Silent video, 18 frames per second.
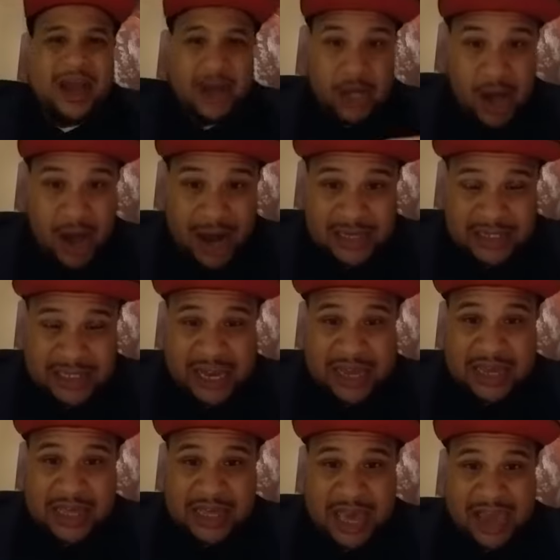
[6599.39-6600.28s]
God
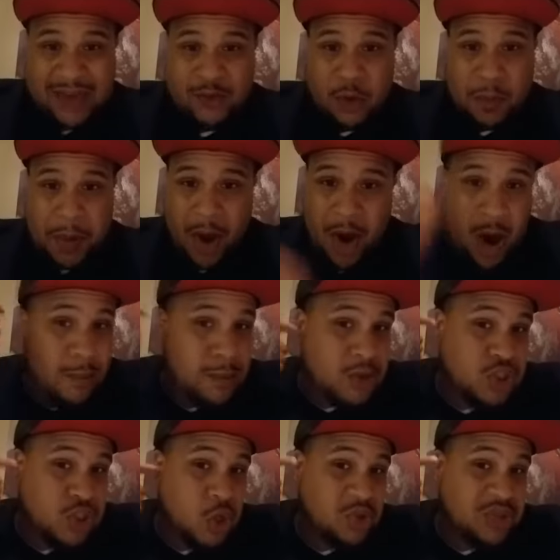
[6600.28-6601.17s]
said he gave you
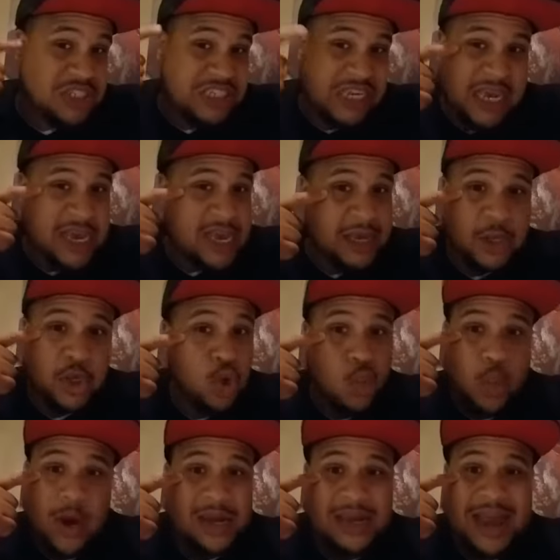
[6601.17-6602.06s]
parables so seeing
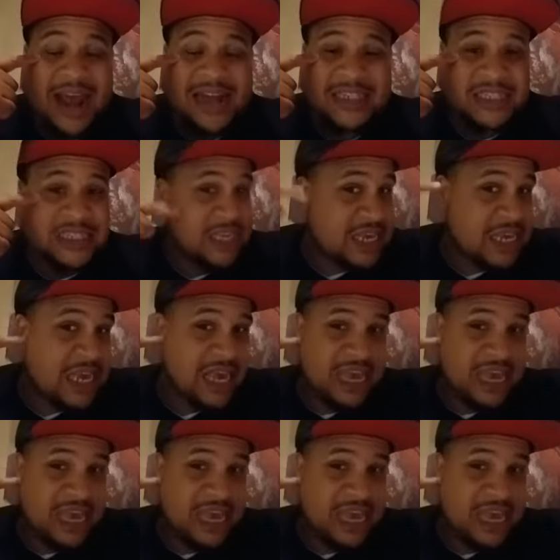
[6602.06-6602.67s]
seeing would not see,